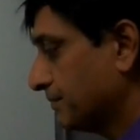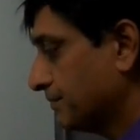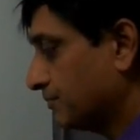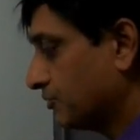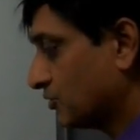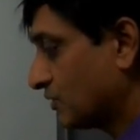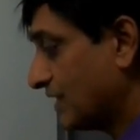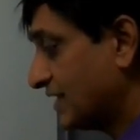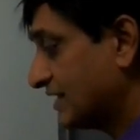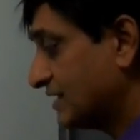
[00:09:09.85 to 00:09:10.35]

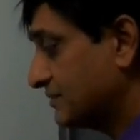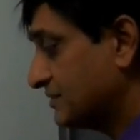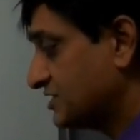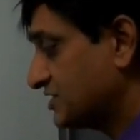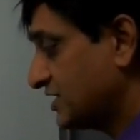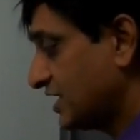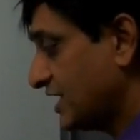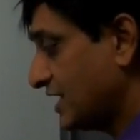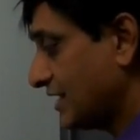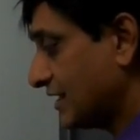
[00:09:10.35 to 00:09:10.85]
Provide them
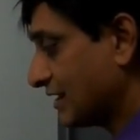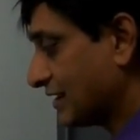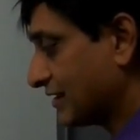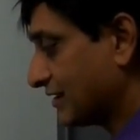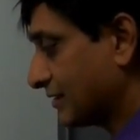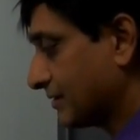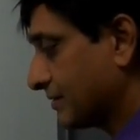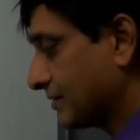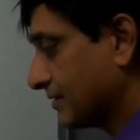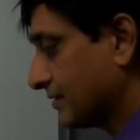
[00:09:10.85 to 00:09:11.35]
training.
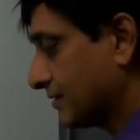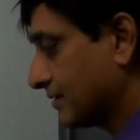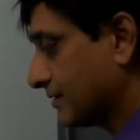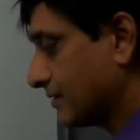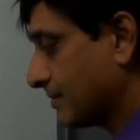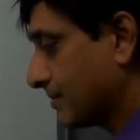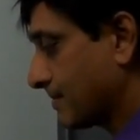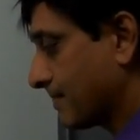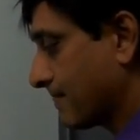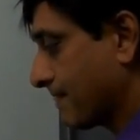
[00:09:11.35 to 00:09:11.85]

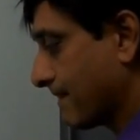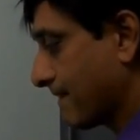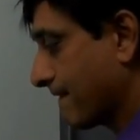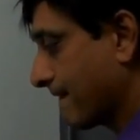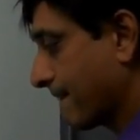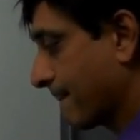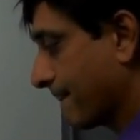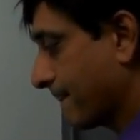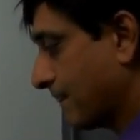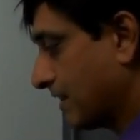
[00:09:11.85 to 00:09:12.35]

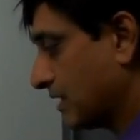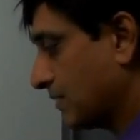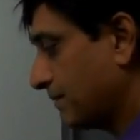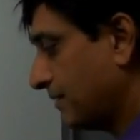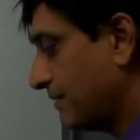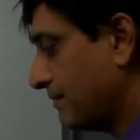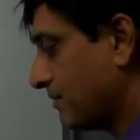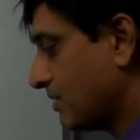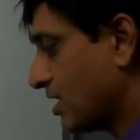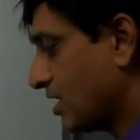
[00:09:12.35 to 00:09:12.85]
Now
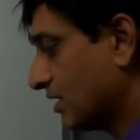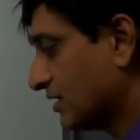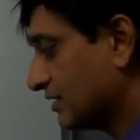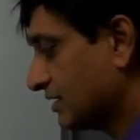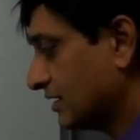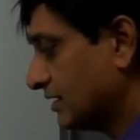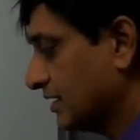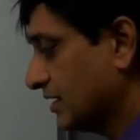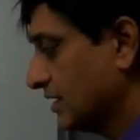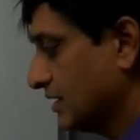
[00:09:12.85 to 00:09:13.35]
PMP
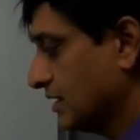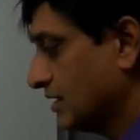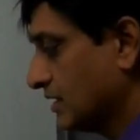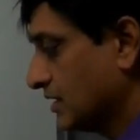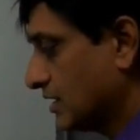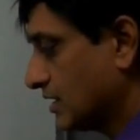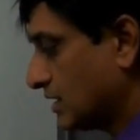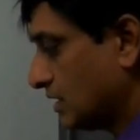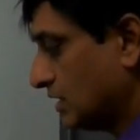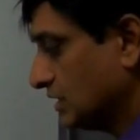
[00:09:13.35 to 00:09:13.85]

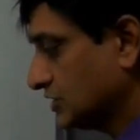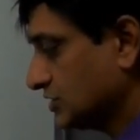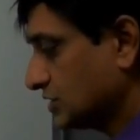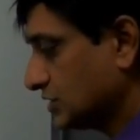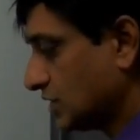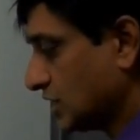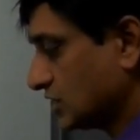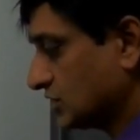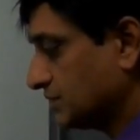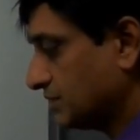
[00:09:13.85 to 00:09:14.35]
also
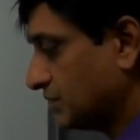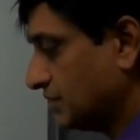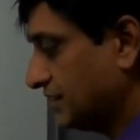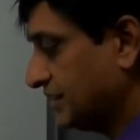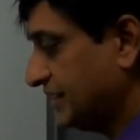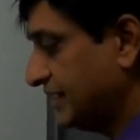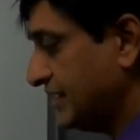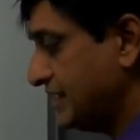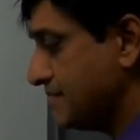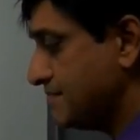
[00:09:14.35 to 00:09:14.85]
talks
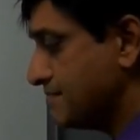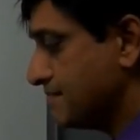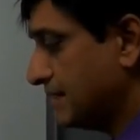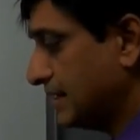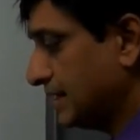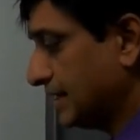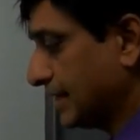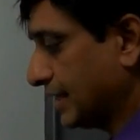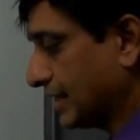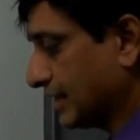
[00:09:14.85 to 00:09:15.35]
about team
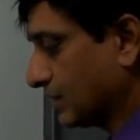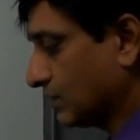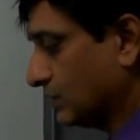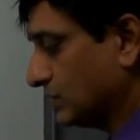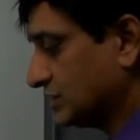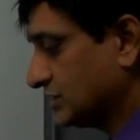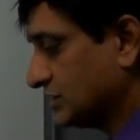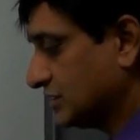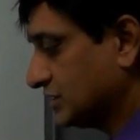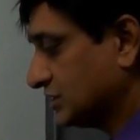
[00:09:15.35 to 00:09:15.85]
building,
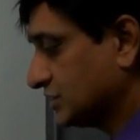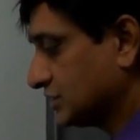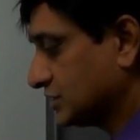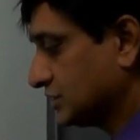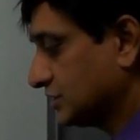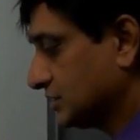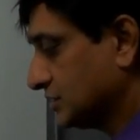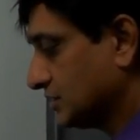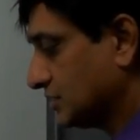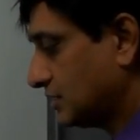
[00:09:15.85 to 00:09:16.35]
which
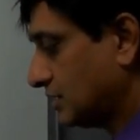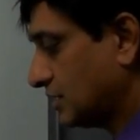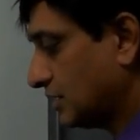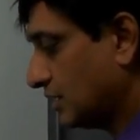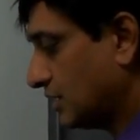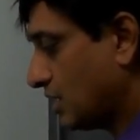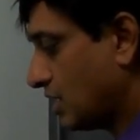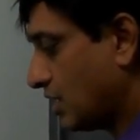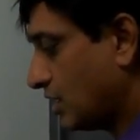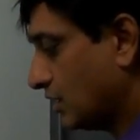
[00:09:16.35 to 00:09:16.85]
is a
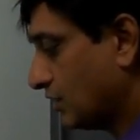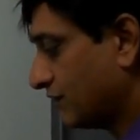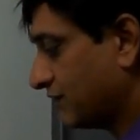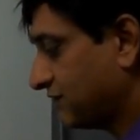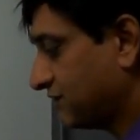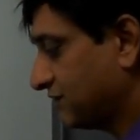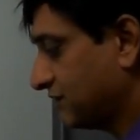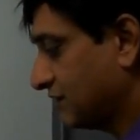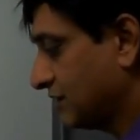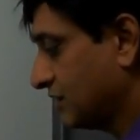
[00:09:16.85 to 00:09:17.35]
lot
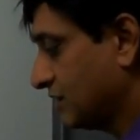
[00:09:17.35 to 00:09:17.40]
of